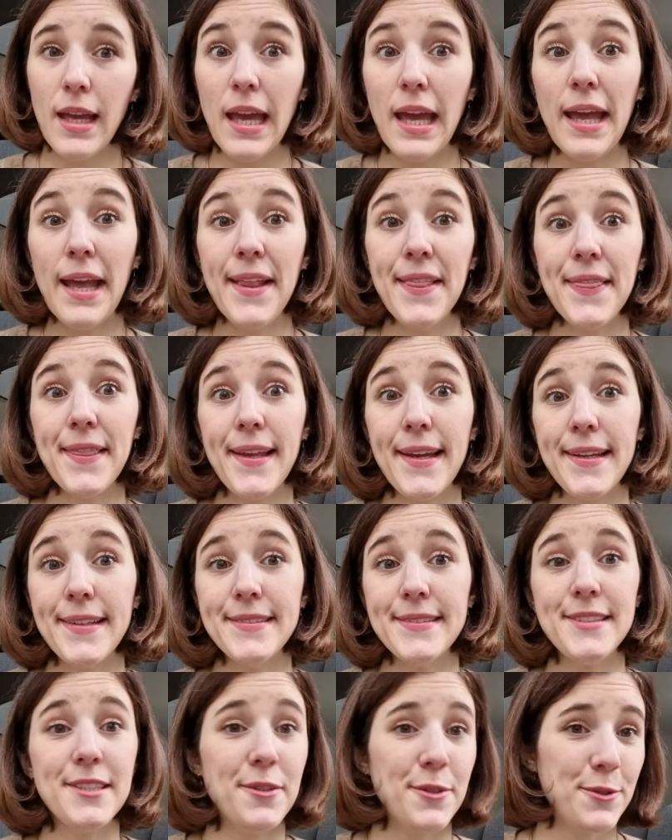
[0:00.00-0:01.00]
And
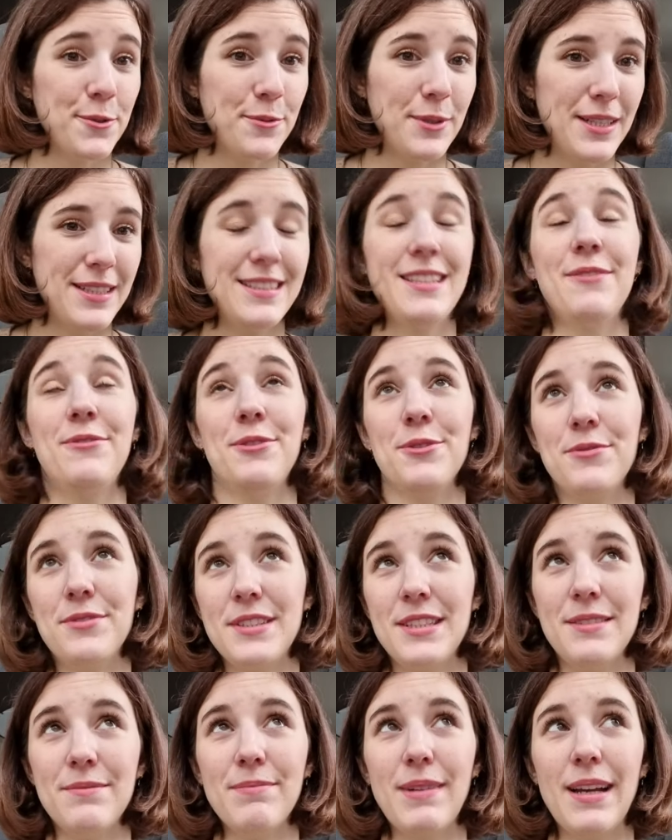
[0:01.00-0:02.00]
then the other one, if you've
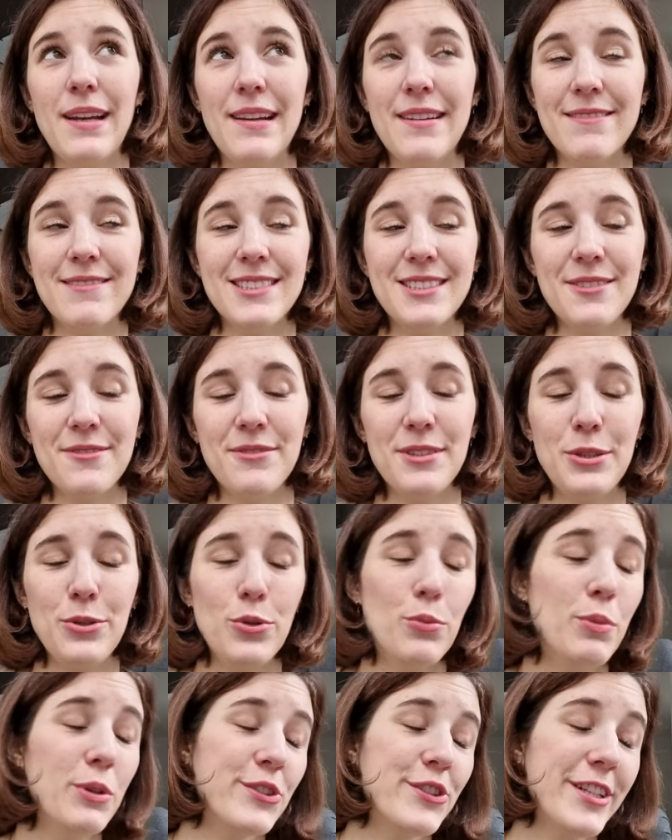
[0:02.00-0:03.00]
seen my recent video
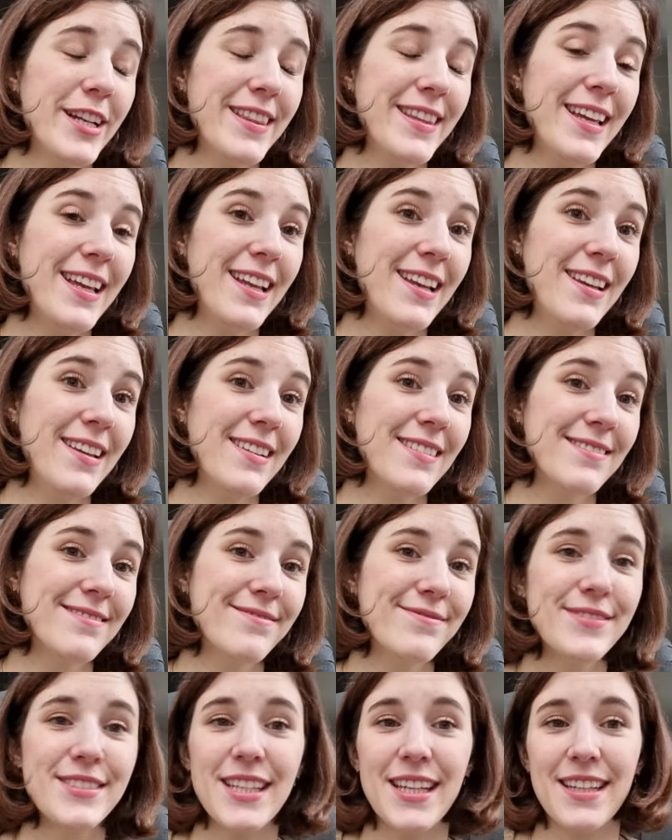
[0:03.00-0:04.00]
about Chanel,
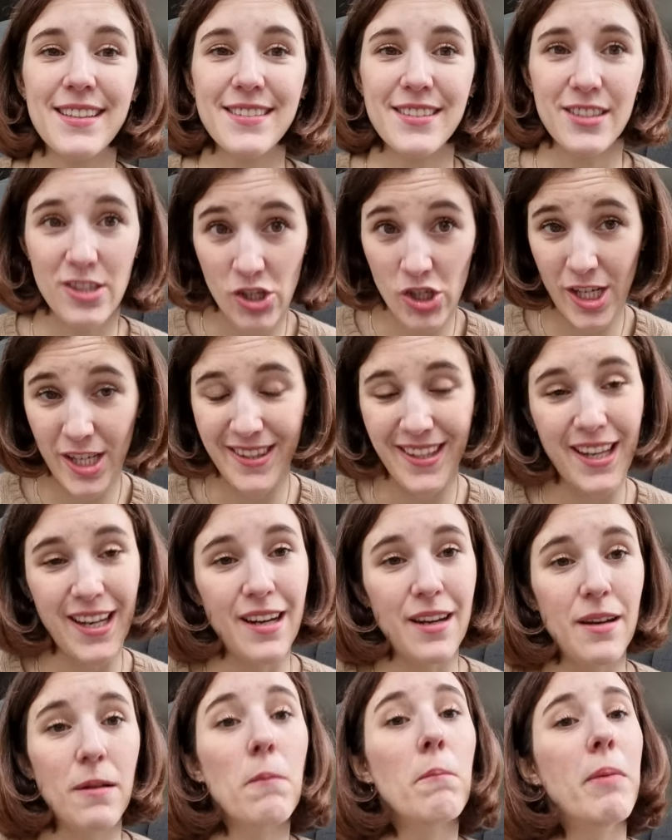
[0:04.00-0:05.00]
that
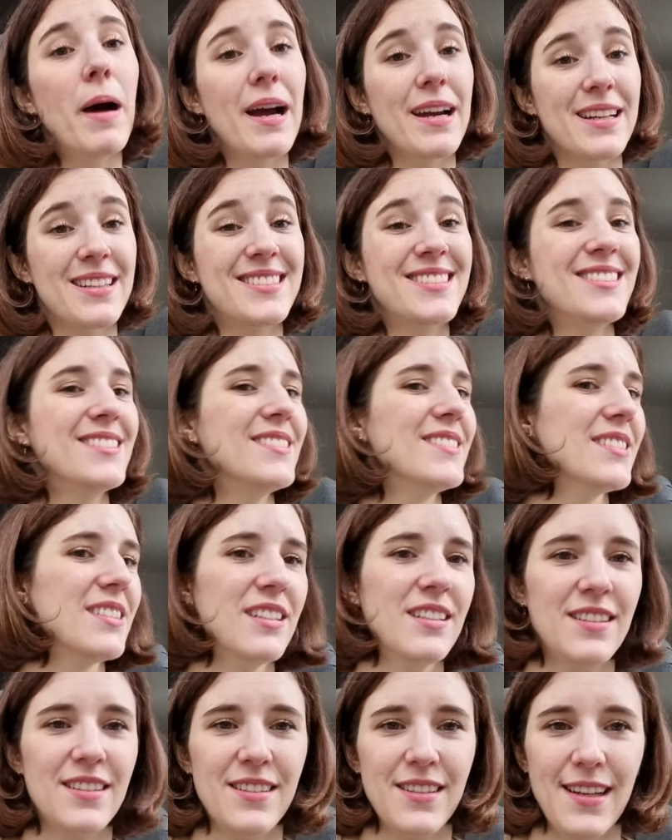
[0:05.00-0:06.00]
Chanel bags,
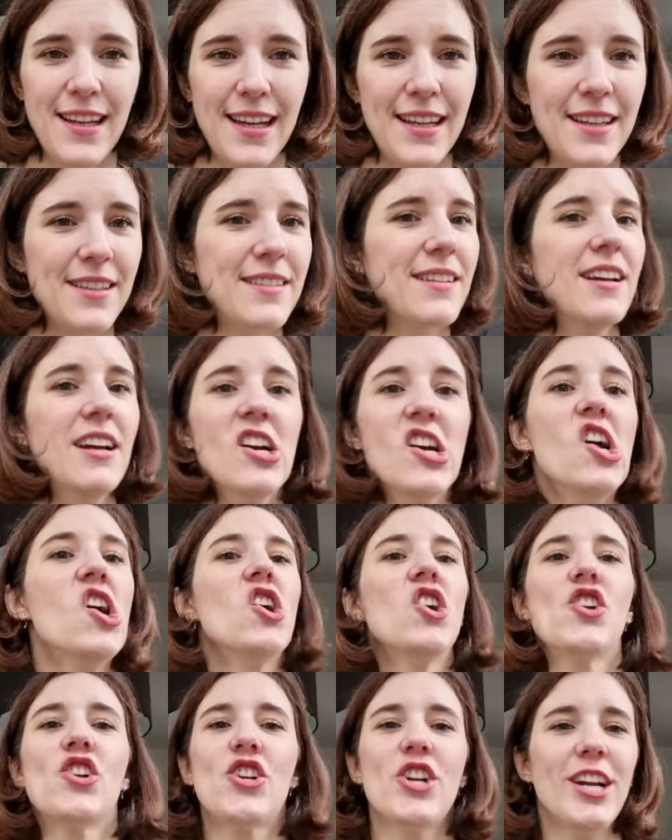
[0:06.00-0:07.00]
like
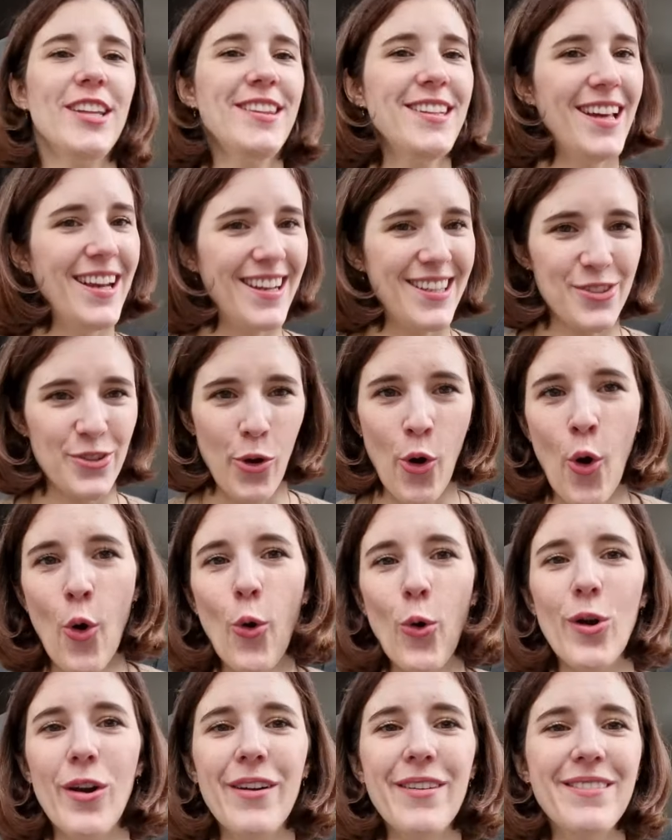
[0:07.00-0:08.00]
Chanel as a
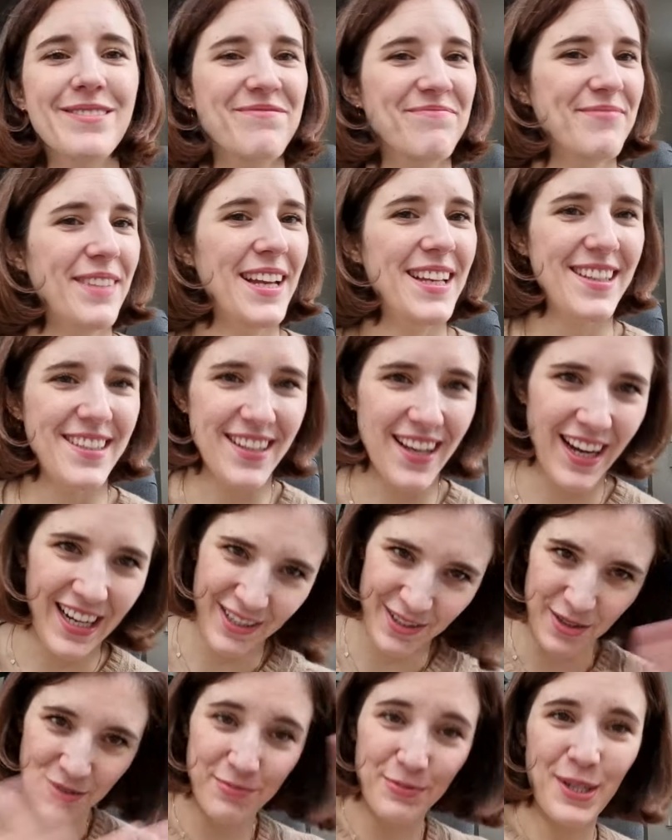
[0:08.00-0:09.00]
whole, made it
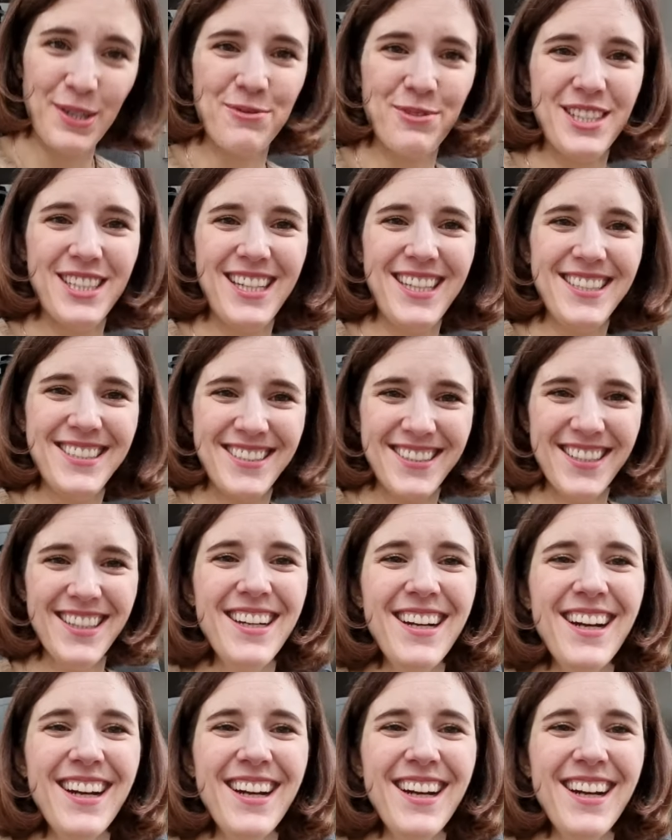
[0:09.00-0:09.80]
out of my wish list.